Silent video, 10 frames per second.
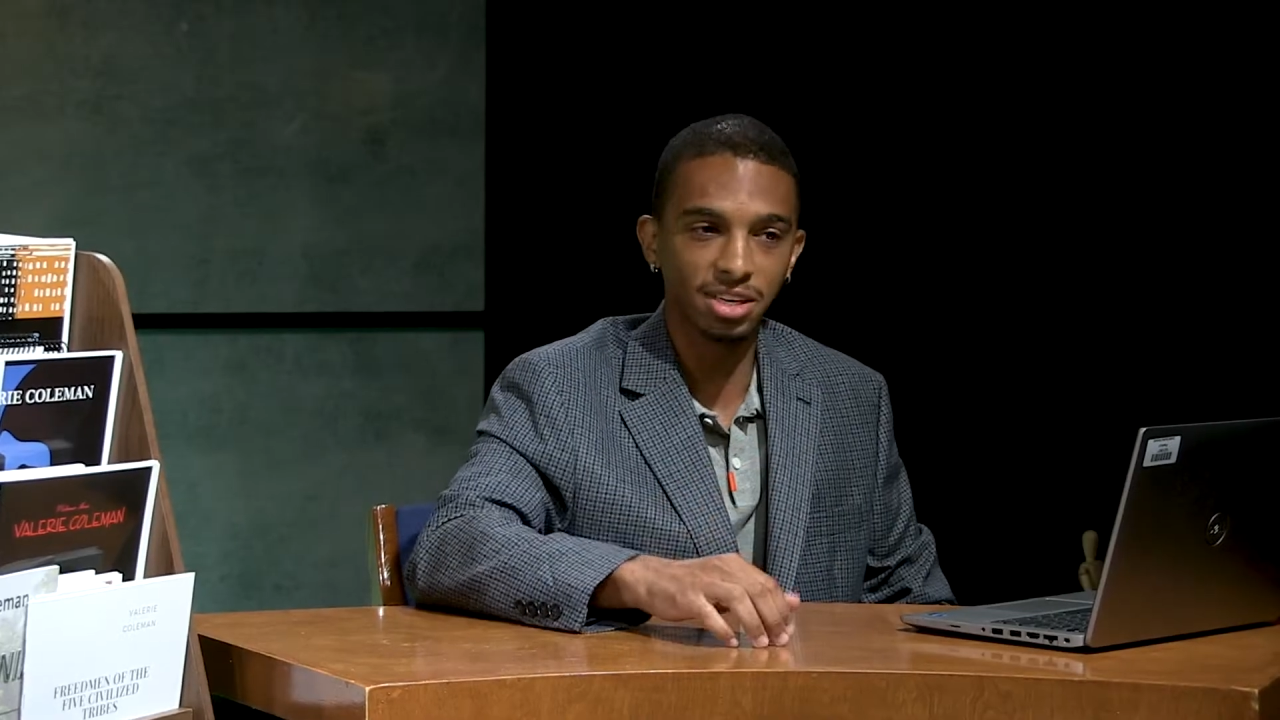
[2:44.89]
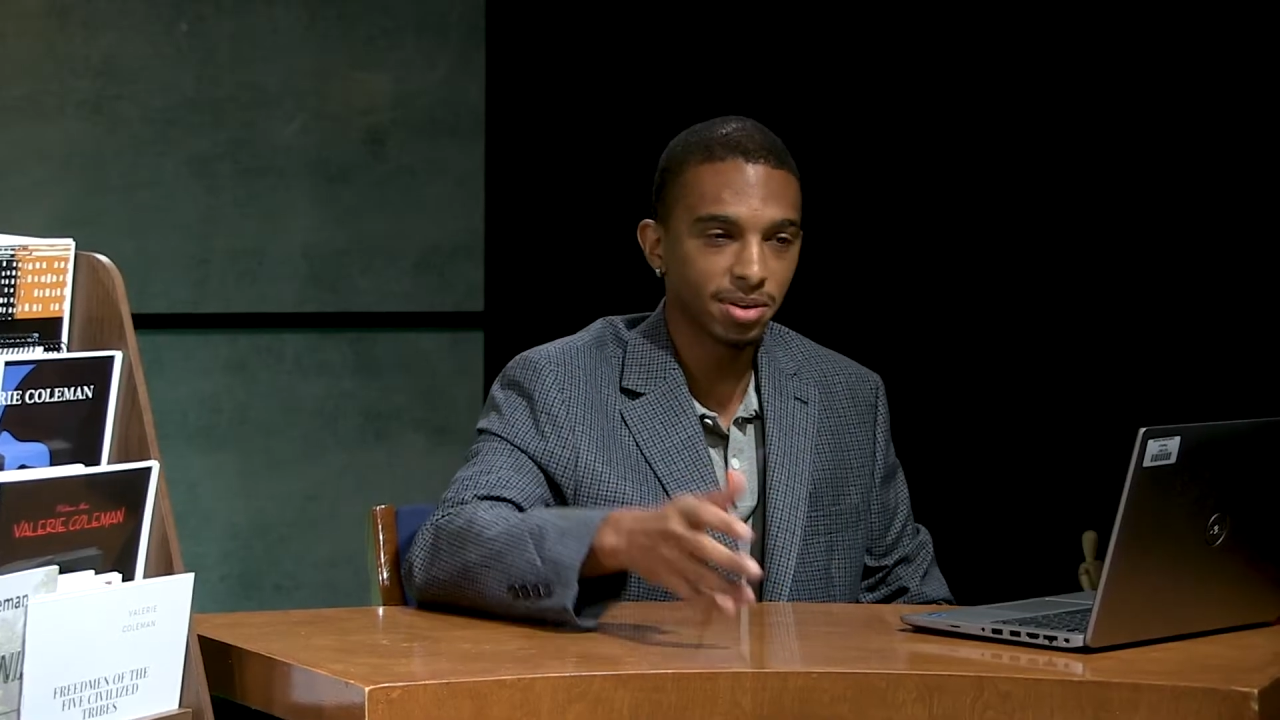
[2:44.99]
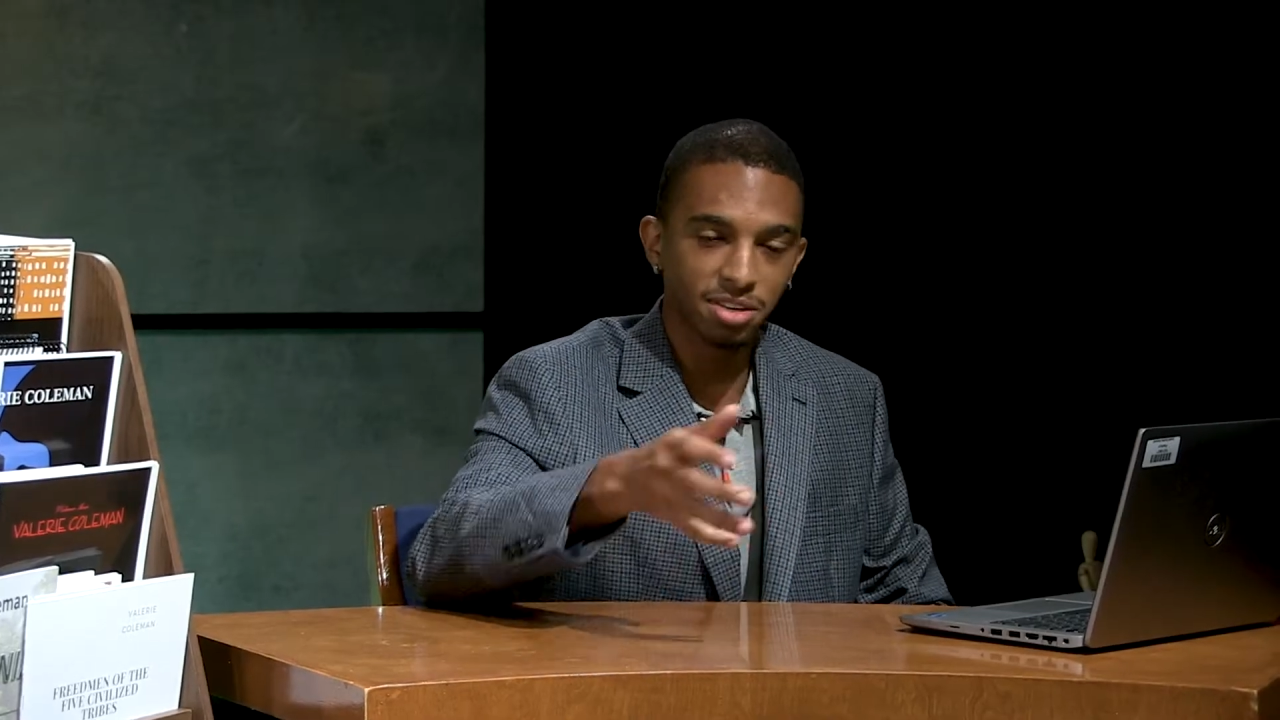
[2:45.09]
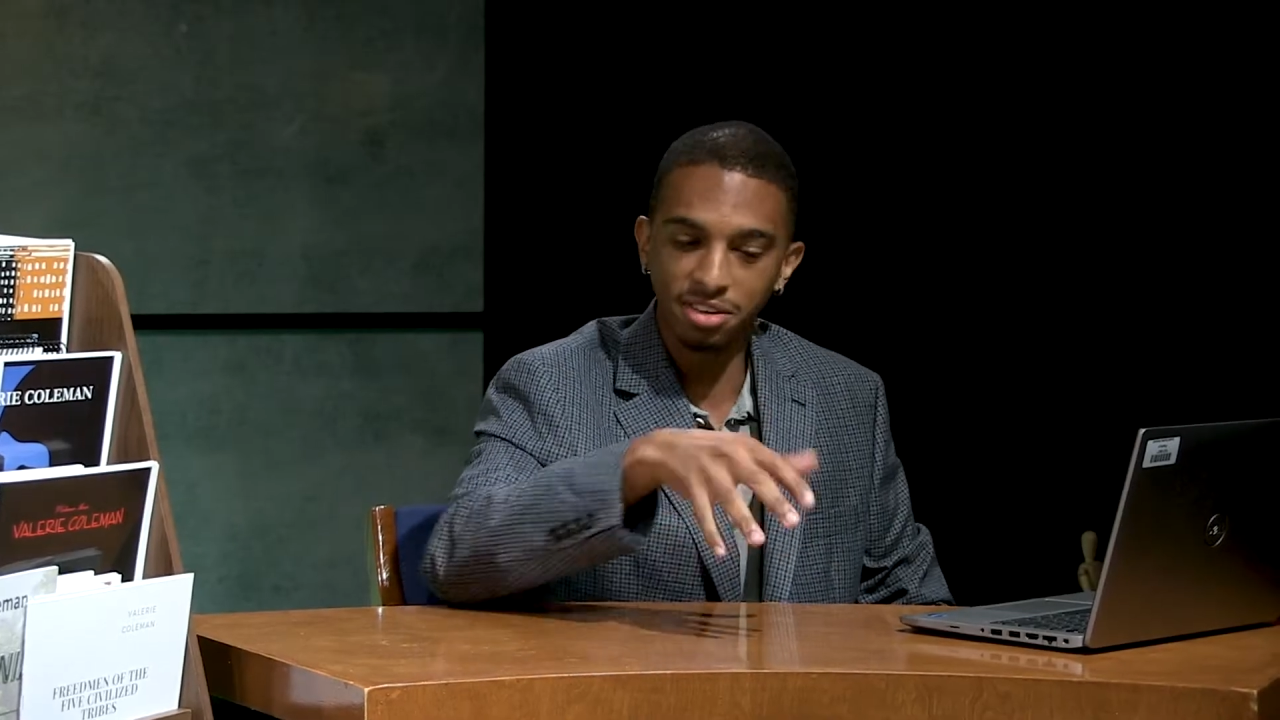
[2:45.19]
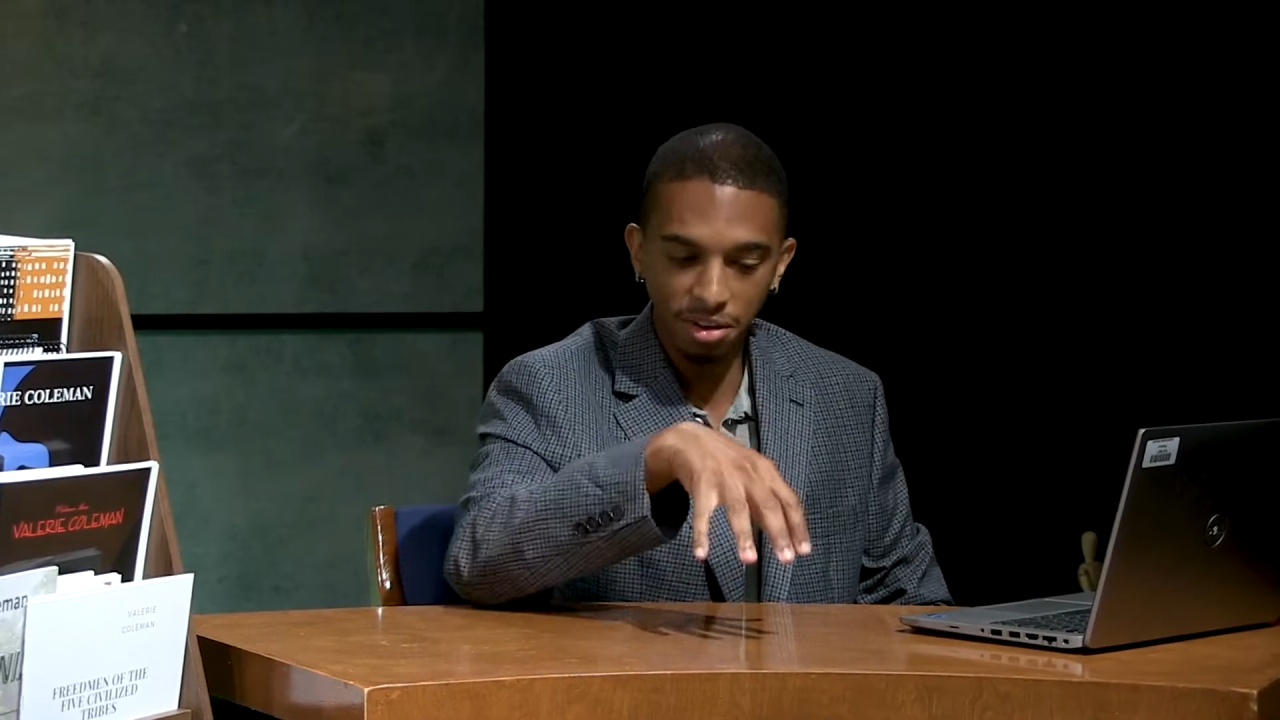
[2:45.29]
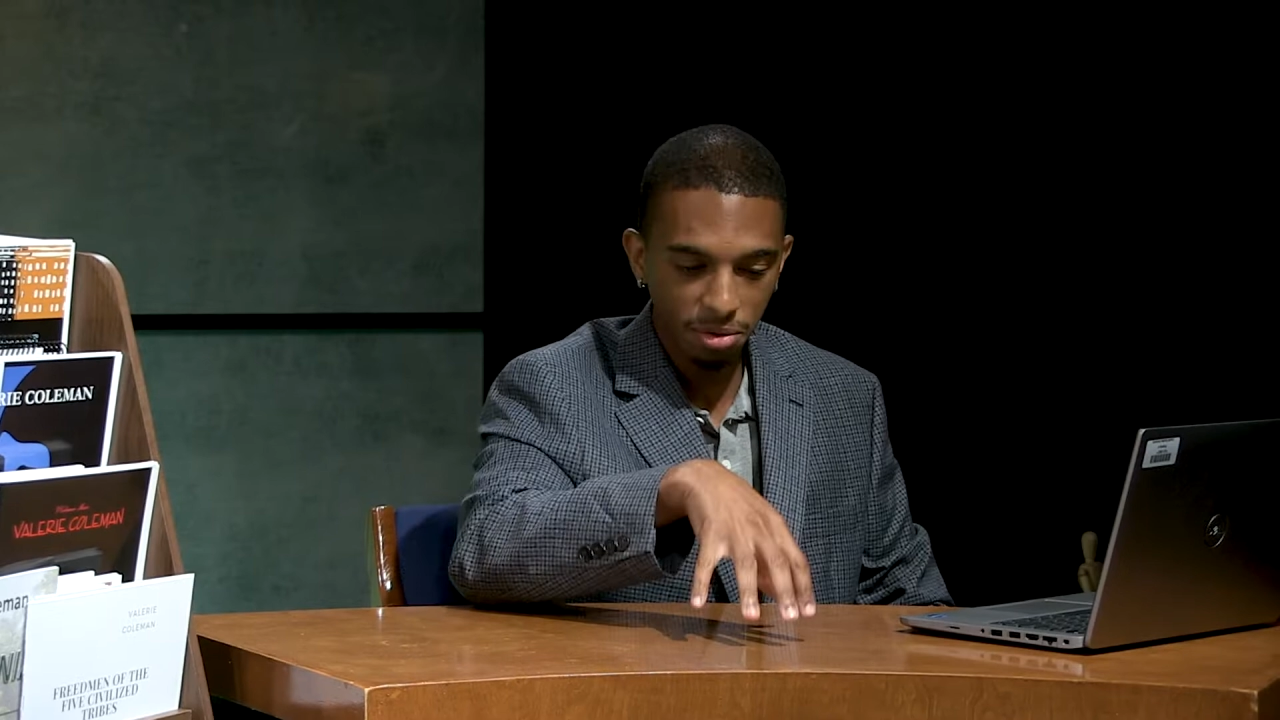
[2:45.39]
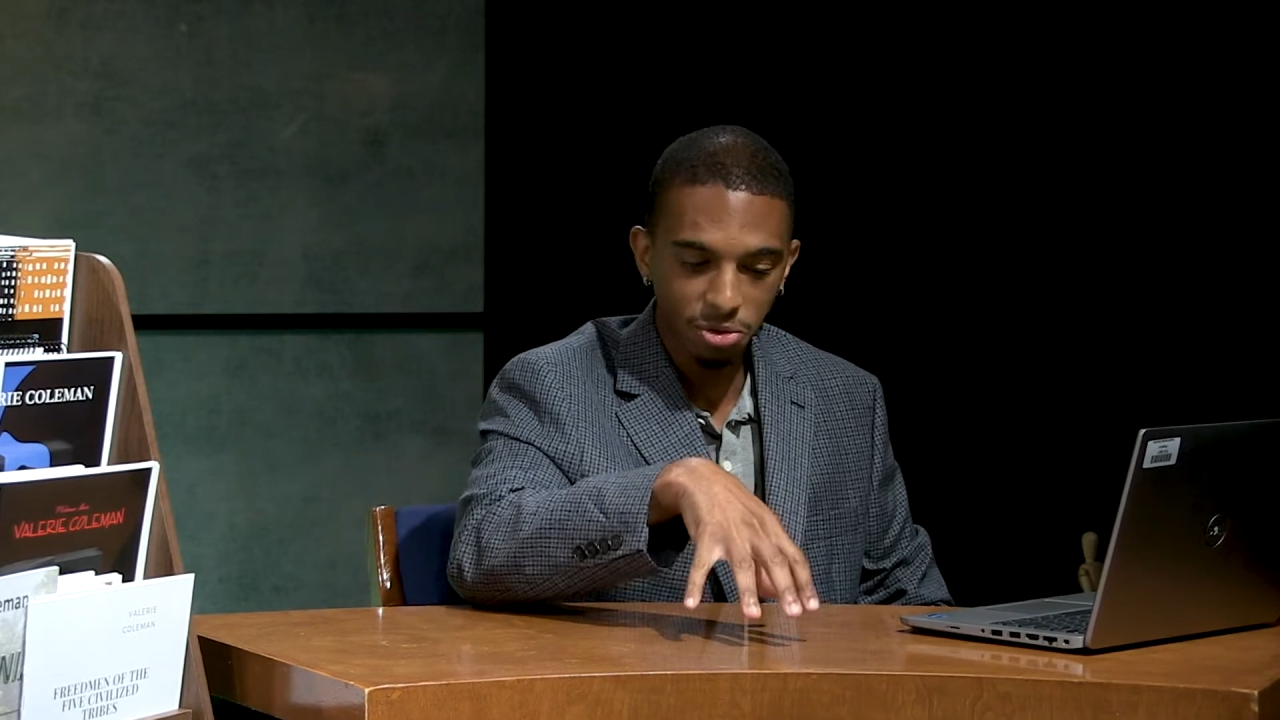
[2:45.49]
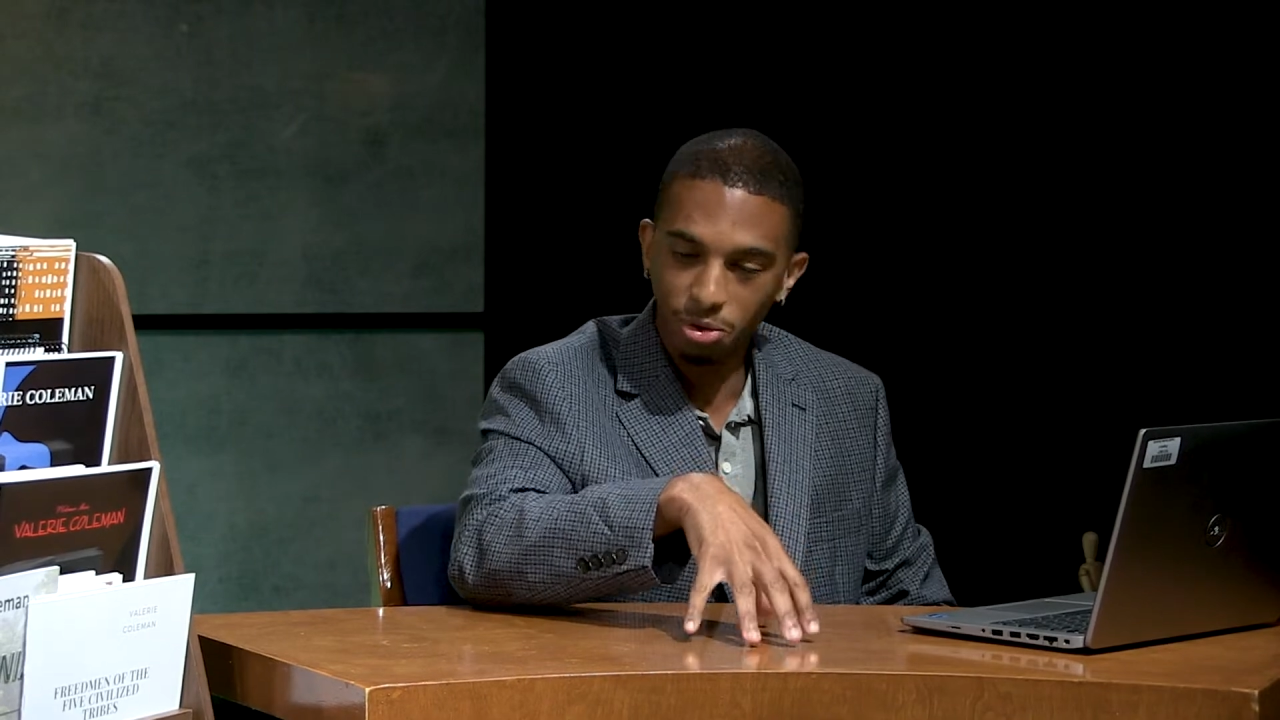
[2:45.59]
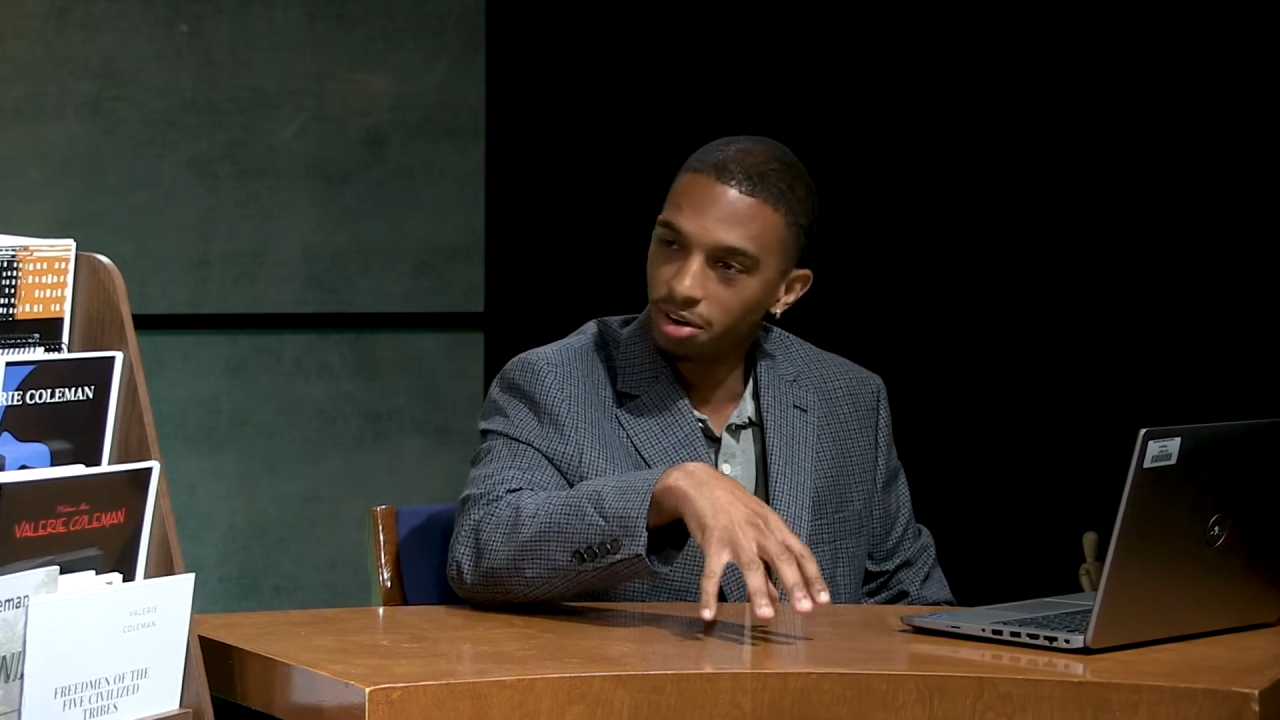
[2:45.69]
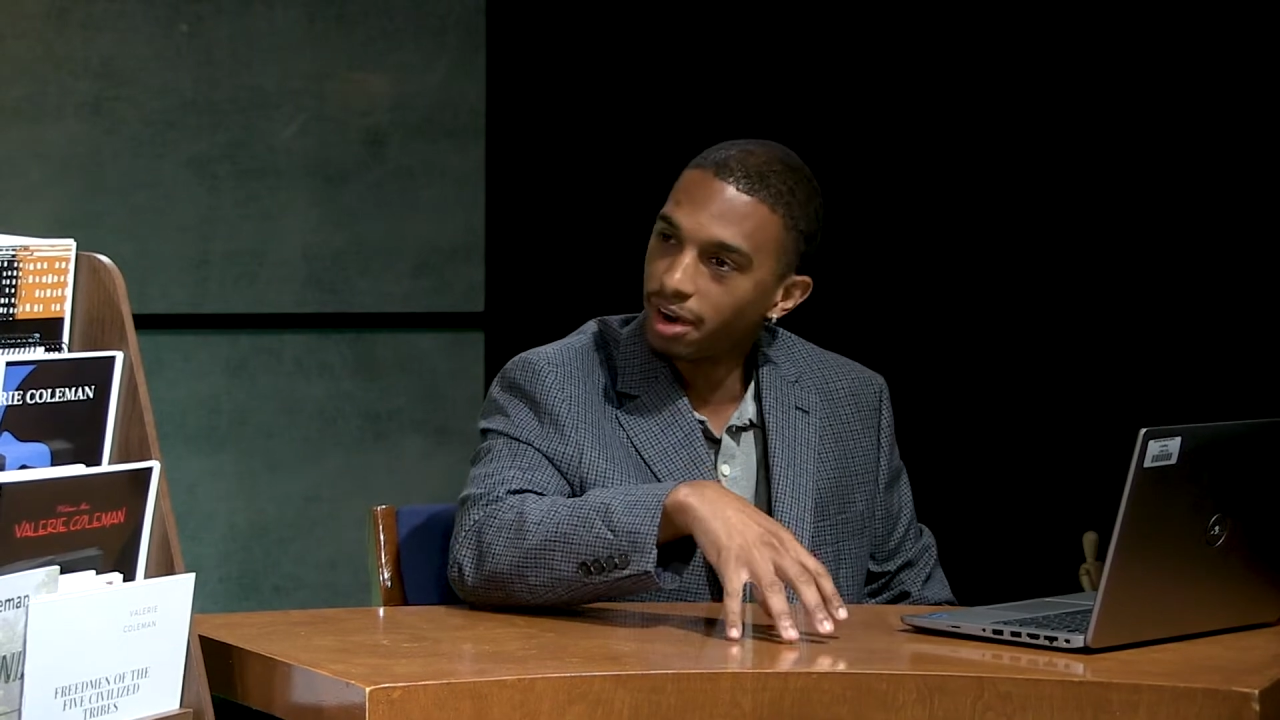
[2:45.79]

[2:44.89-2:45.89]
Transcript: especially that you're recording